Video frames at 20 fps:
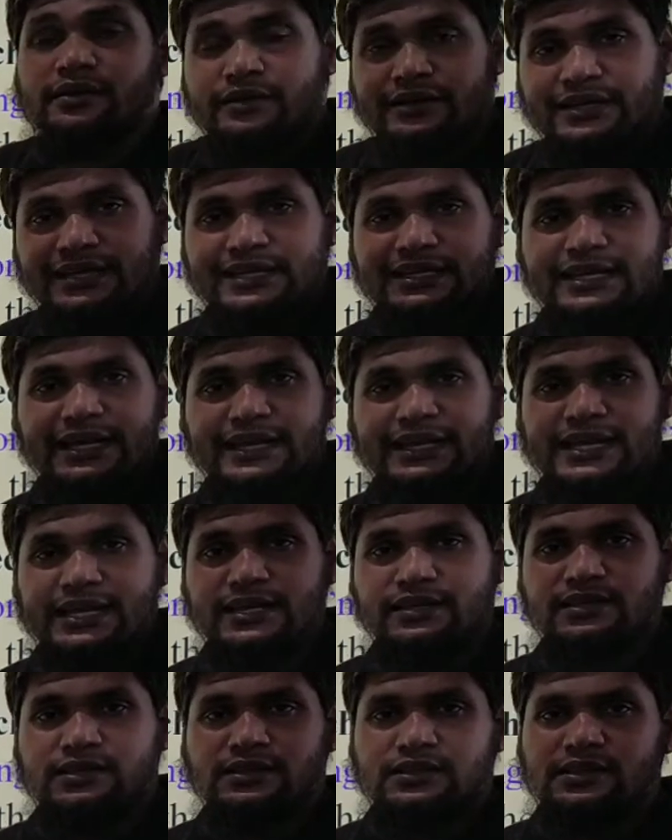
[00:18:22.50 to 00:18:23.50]
read
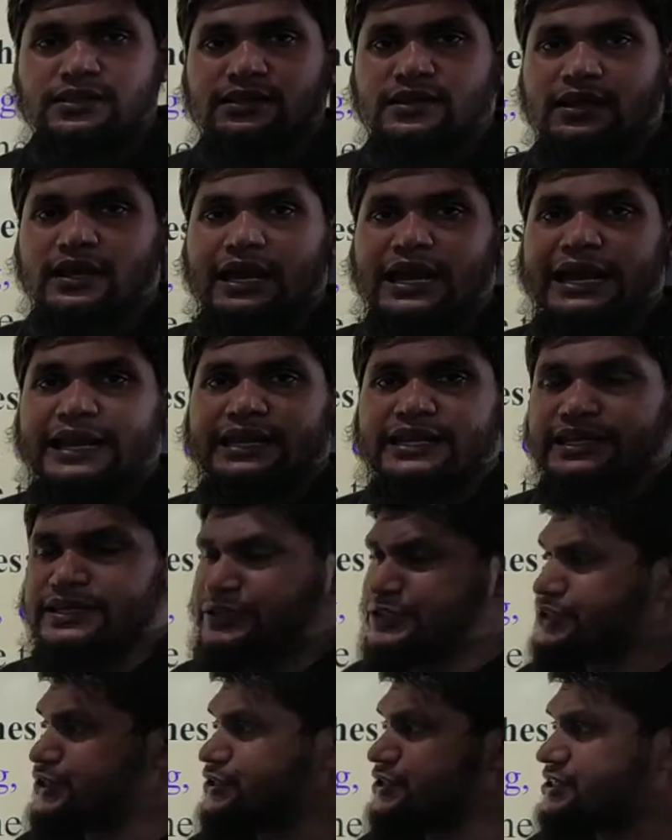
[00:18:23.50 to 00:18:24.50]
again, and
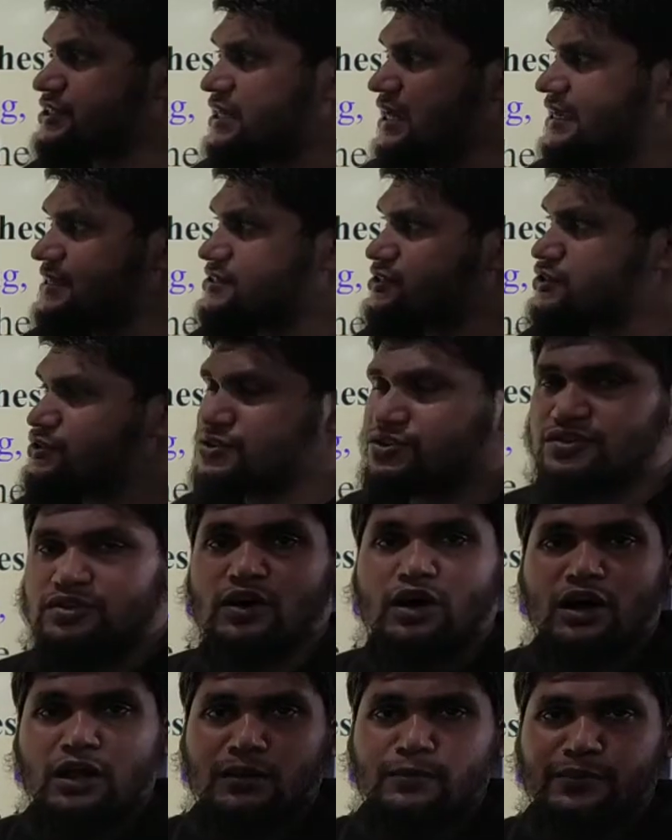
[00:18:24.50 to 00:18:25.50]
you should try to
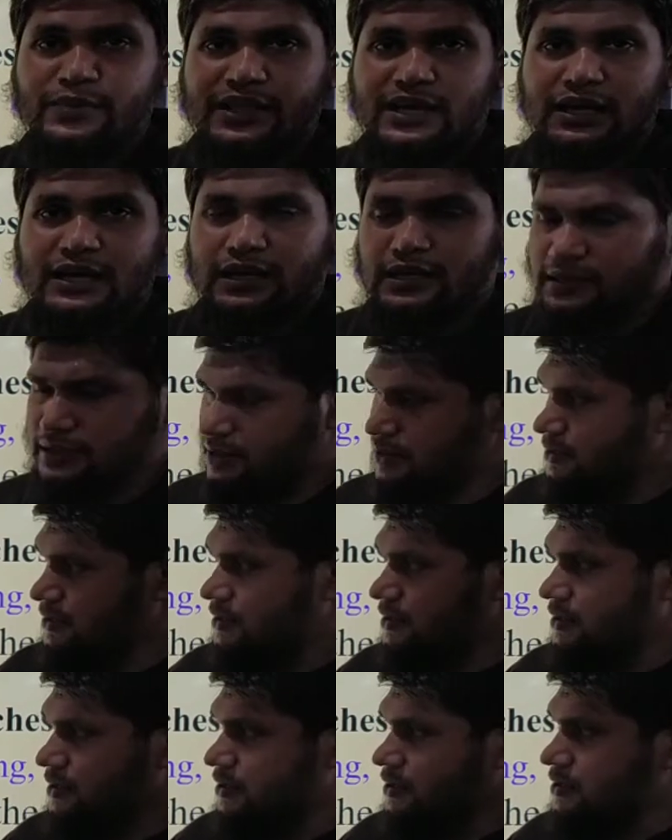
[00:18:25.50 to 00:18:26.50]
solve
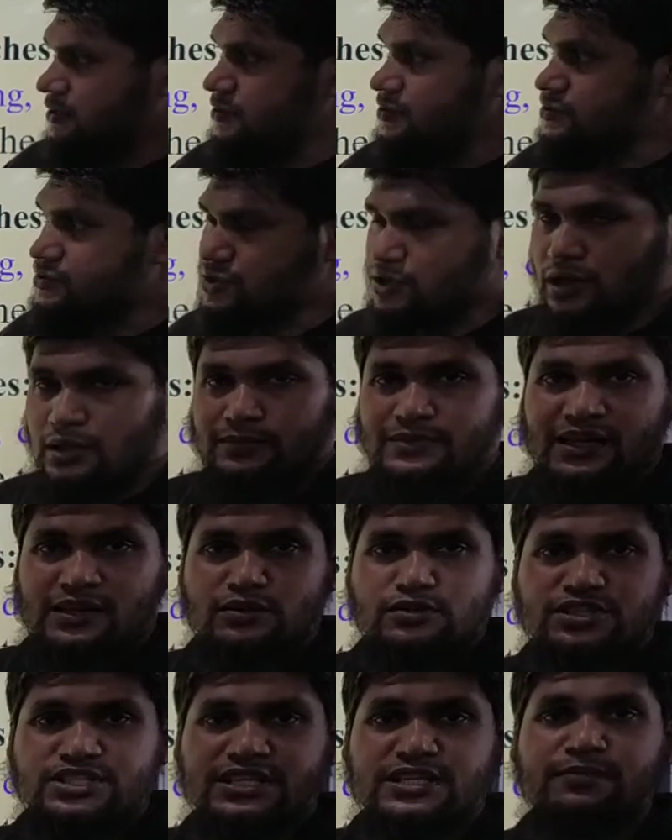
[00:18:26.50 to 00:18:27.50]
the
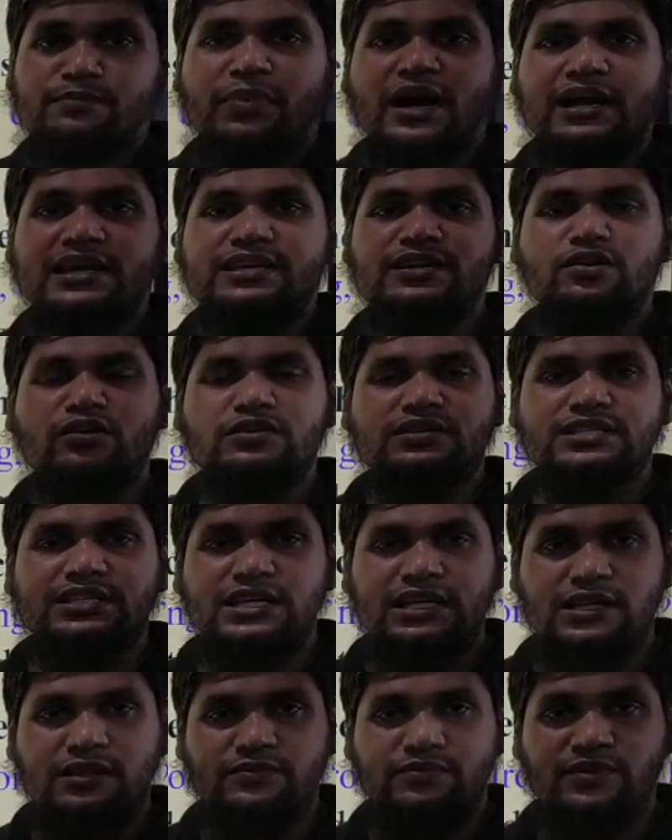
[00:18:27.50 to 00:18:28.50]
question by
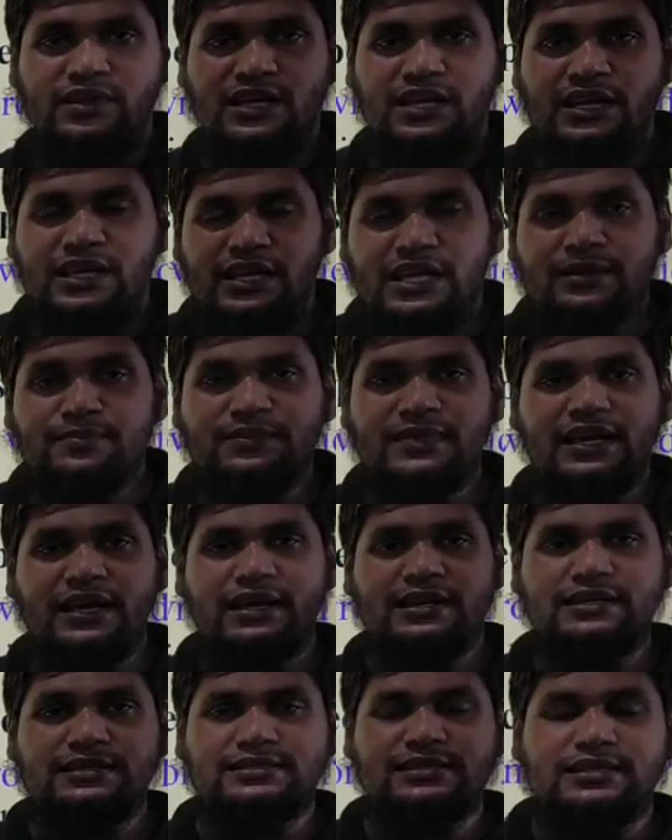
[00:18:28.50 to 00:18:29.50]
yourself. If there
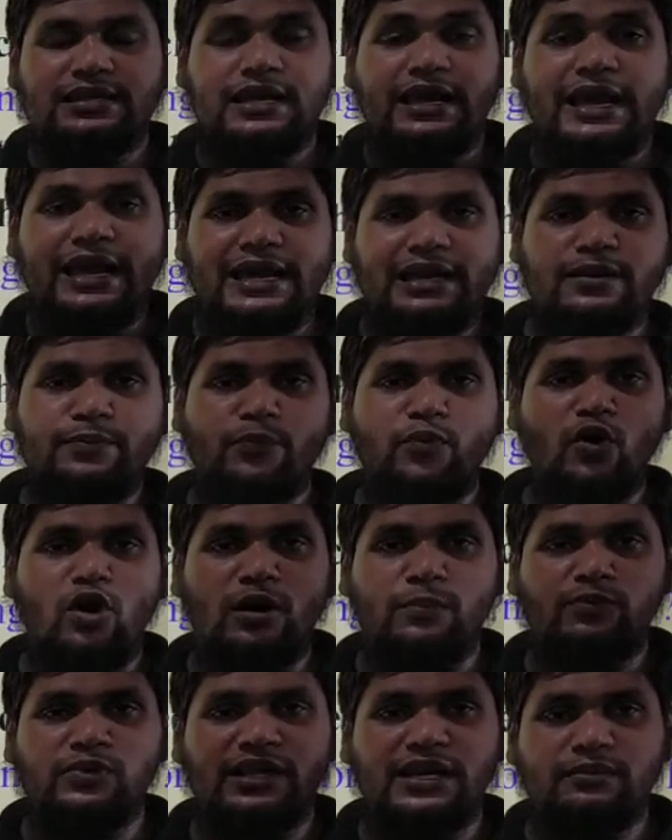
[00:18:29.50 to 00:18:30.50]
is any
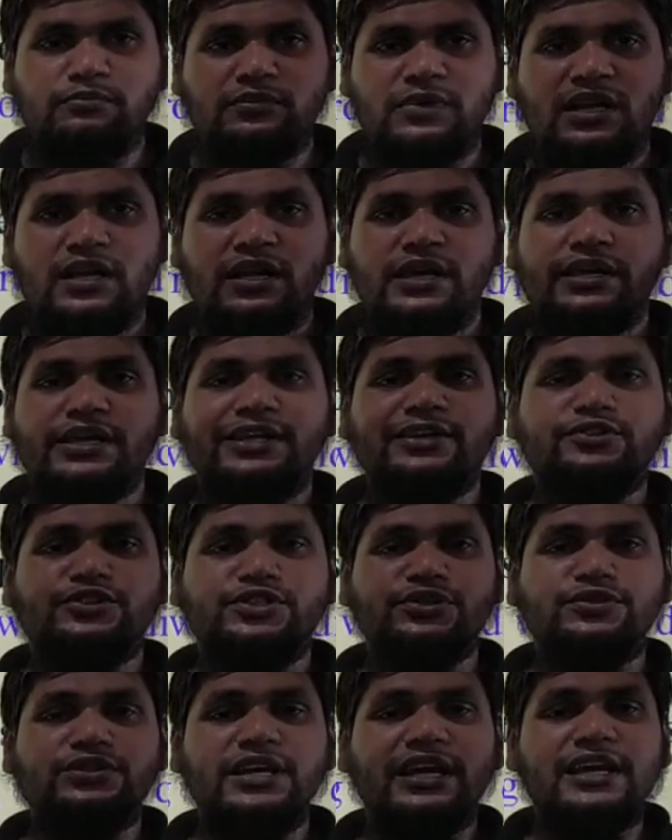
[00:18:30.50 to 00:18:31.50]
problem, you
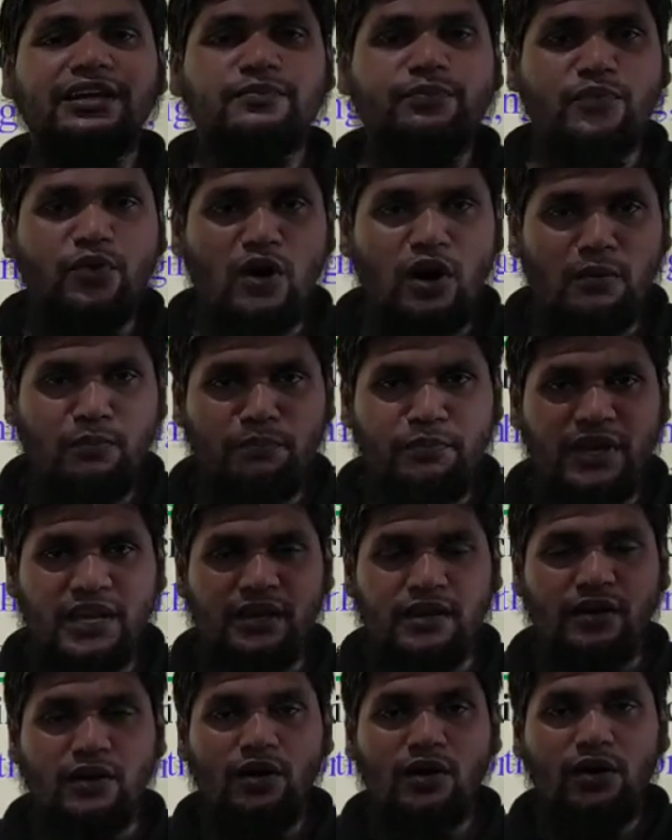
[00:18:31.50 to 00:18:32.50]
should inform
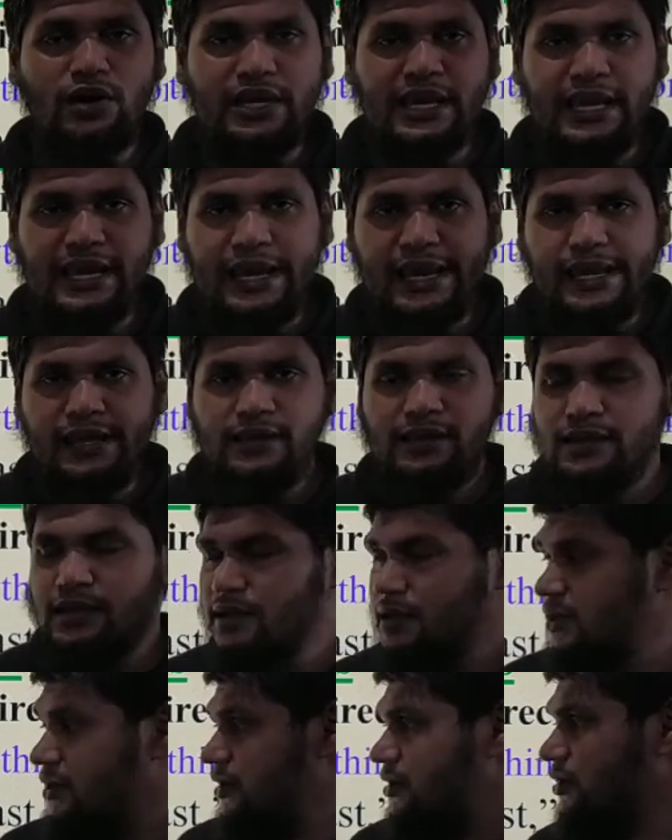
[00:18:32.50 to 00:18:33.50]
me. Okay.
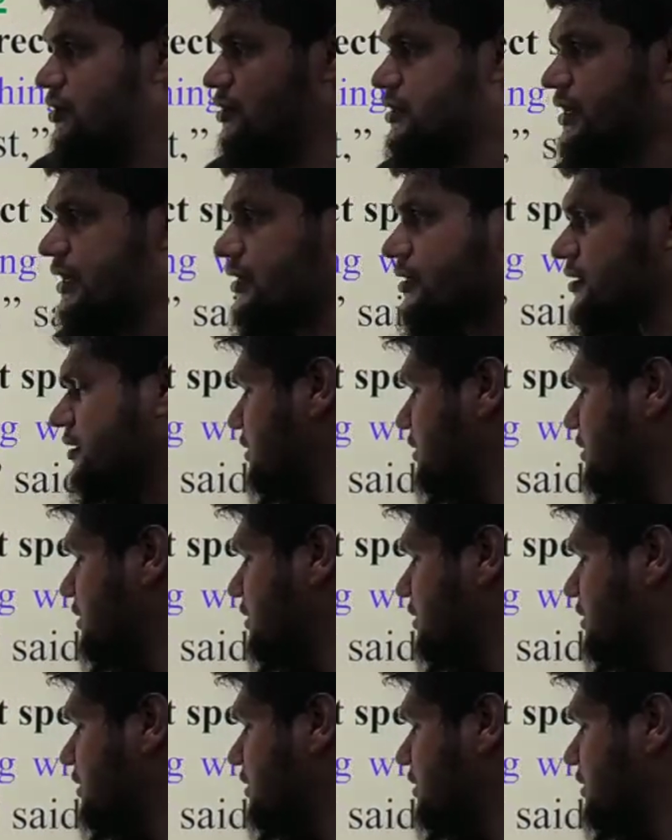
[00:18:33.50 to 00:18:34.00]
Okay.